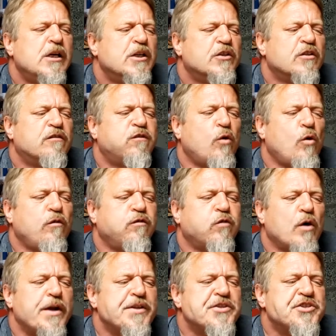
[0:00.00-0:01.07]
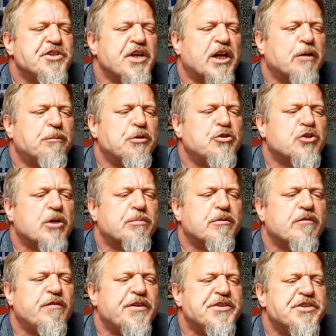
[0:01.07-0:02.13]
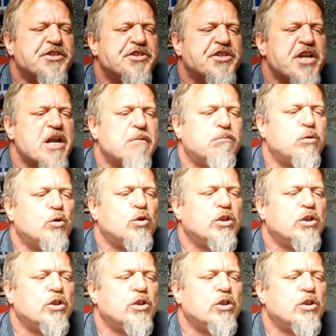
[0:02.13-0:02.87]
The 4 friends set up a trip to visit Zamm,